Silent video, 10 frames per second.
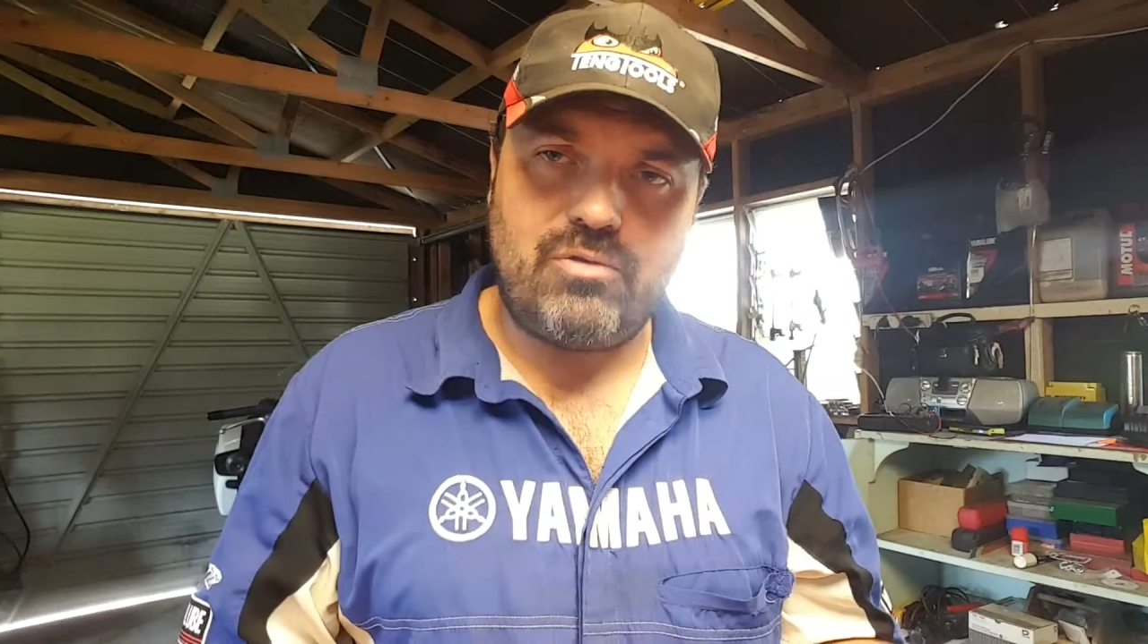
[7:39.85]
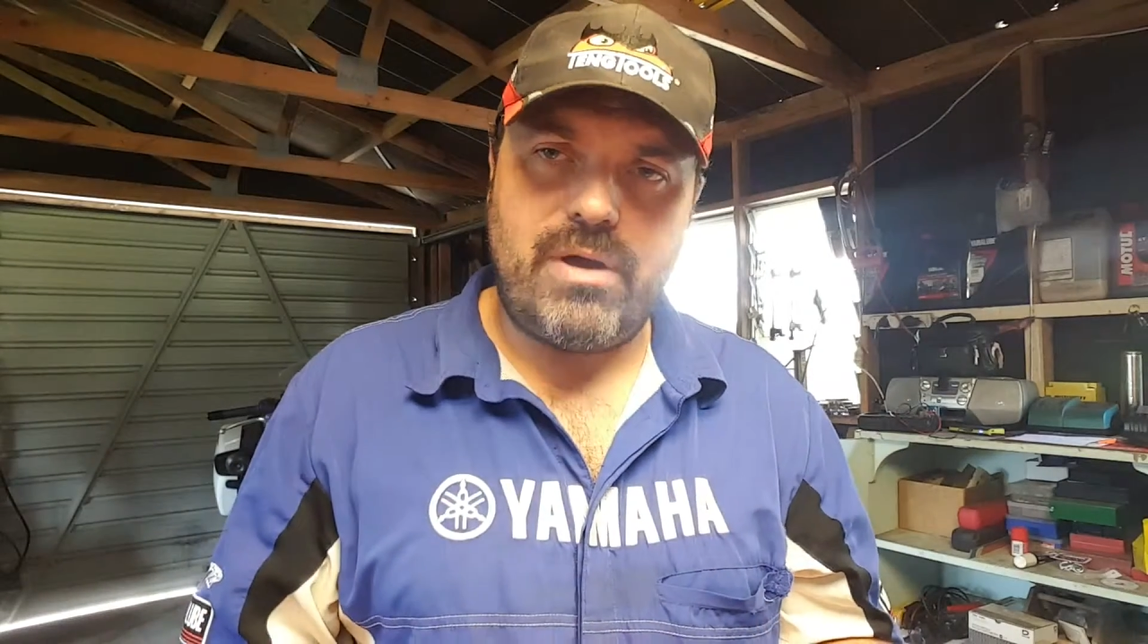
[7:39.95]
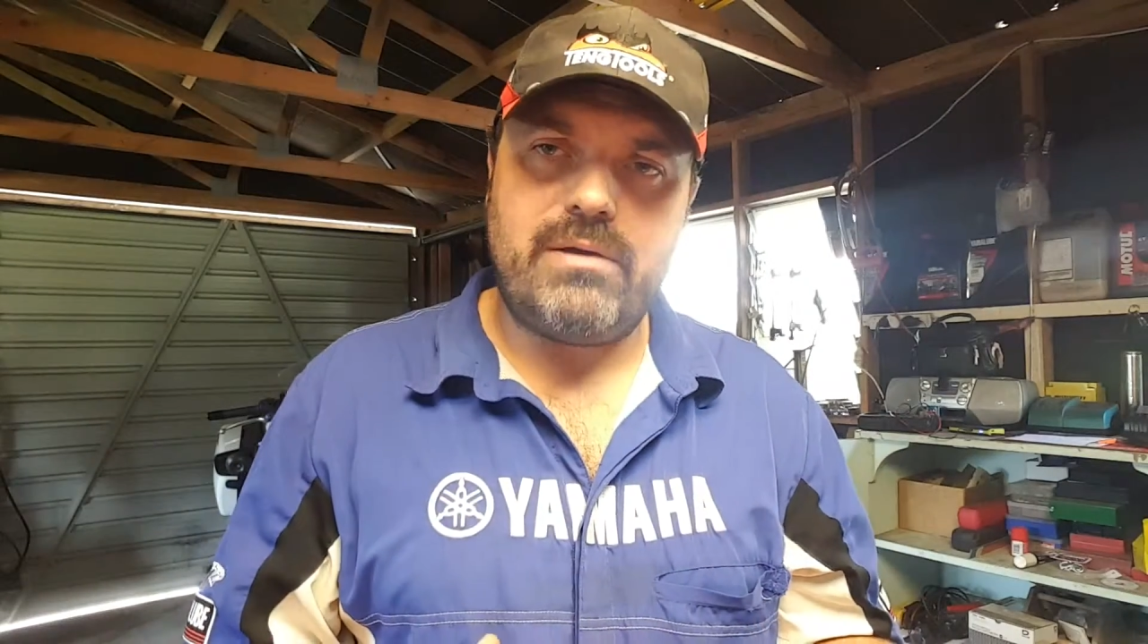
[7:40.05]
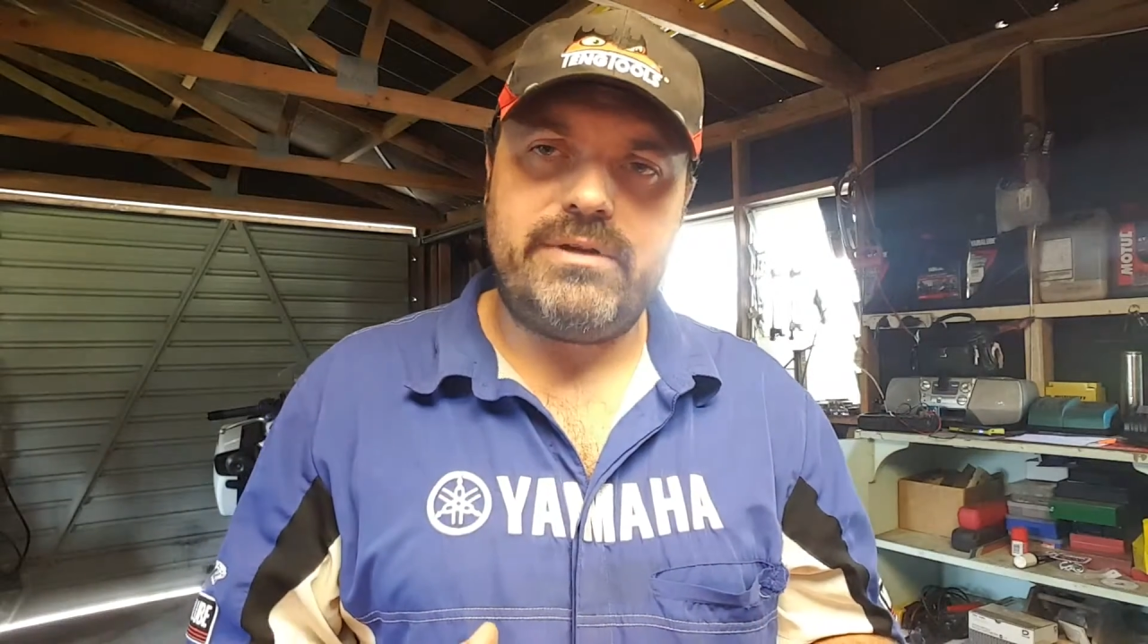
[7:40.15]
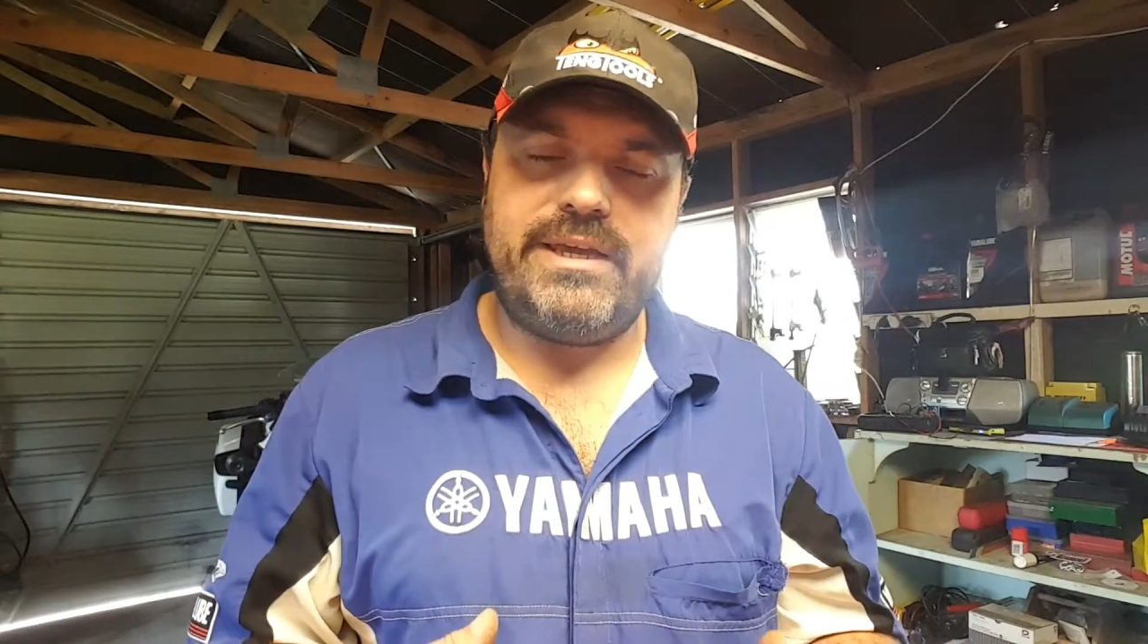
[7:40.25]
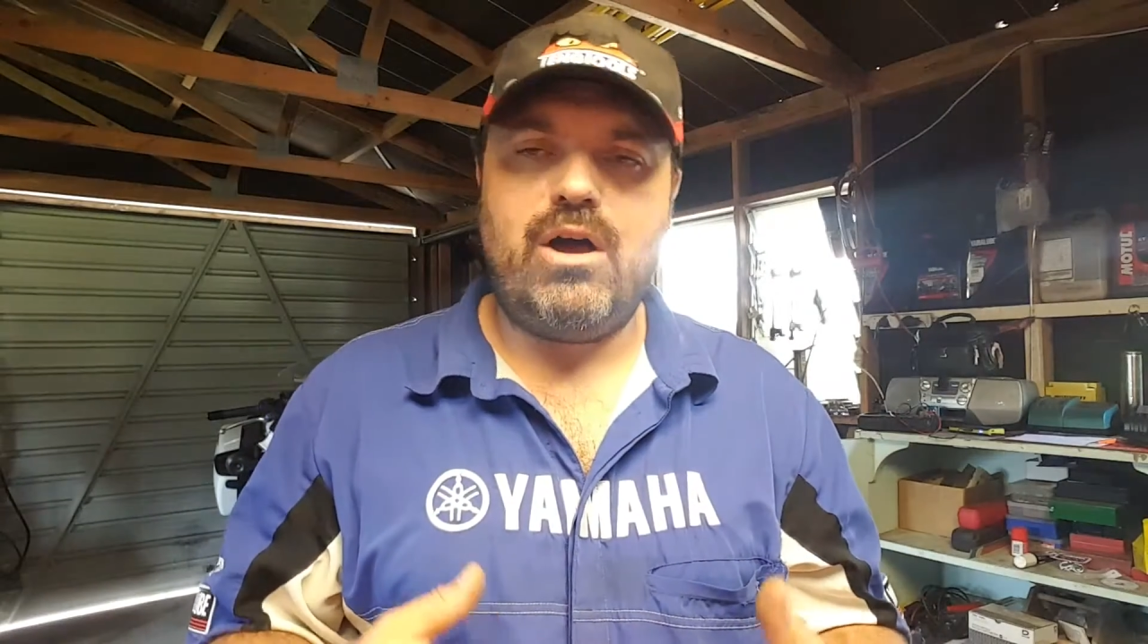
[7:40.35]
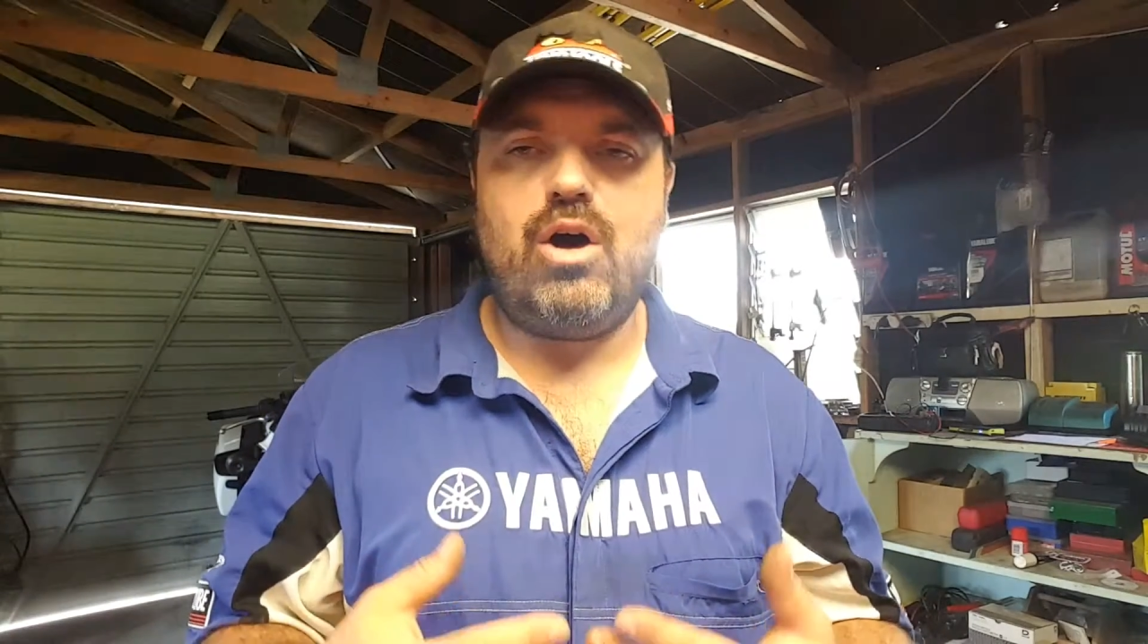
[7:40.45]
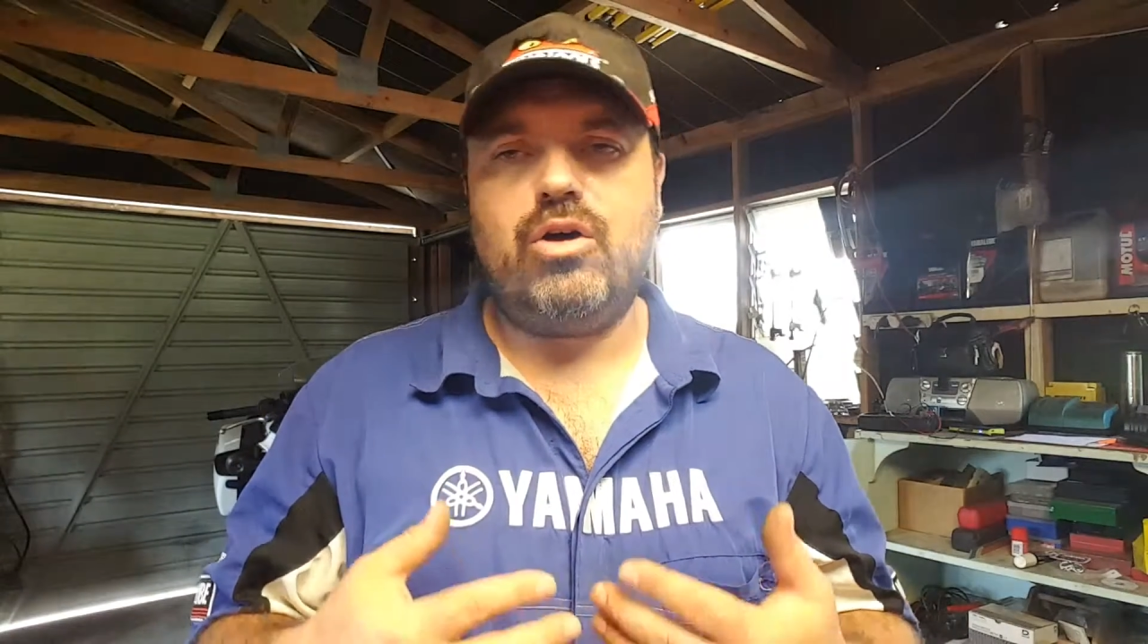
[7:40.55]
grounding